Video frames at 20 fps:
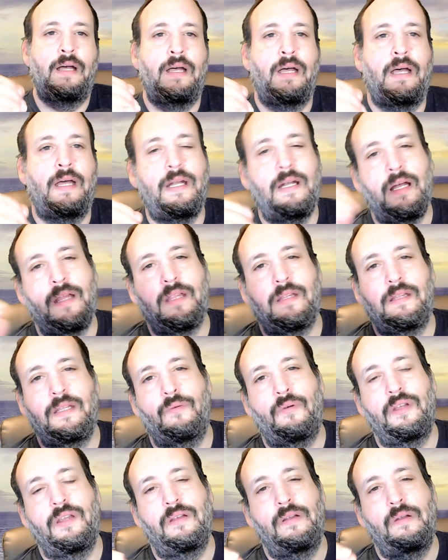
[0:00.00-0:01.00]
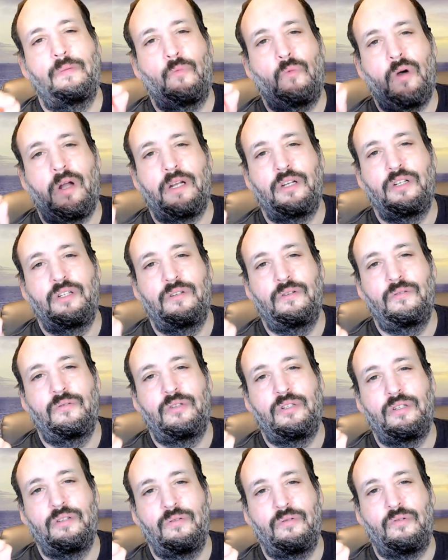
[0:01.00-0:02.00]
And another thing what you want to do
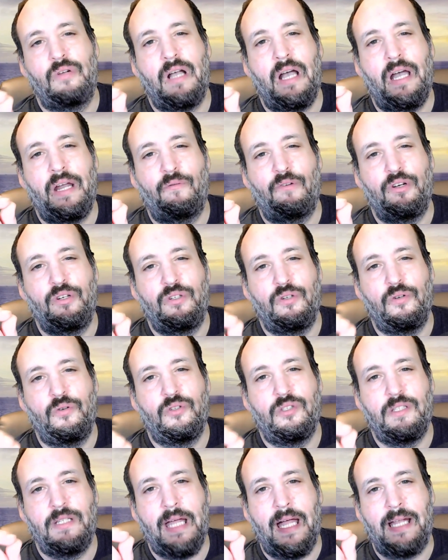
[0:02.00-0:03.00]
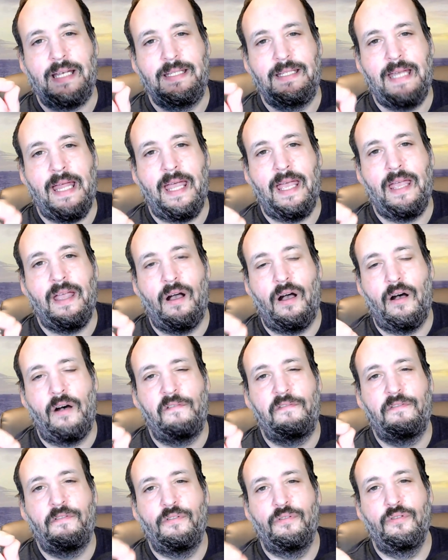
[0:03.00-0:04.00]
to kind of reduce that day
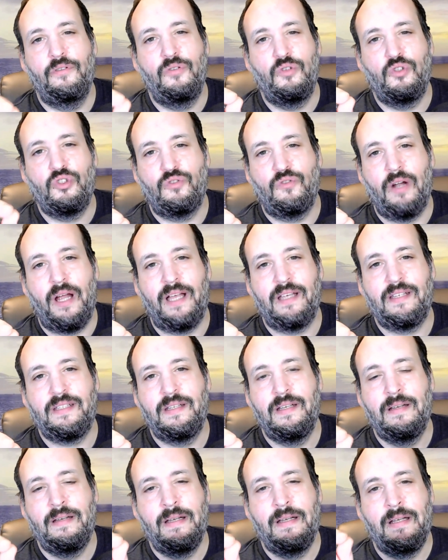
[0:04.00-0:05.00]
of cruise stress,